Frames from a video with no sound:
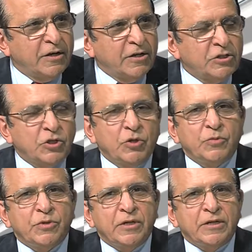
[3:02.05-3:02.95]

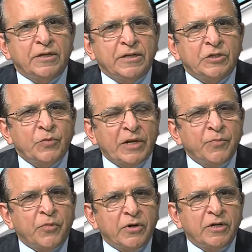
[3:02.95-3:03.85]
So it's very
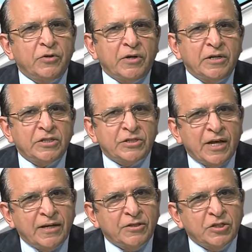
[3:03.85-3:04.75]
important to
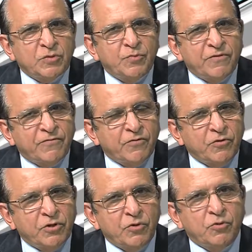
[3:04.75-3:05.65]
understand this
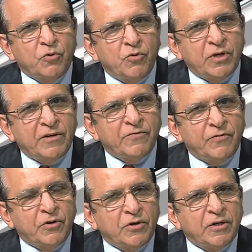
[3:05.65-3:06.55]
before you go in
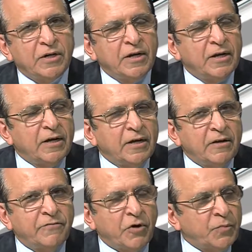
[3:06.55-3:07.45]
for
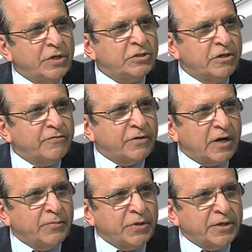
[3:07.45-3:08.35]
formation of a
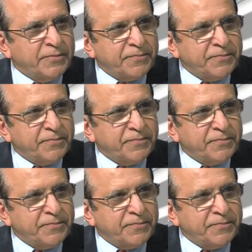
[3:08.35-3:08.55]
company.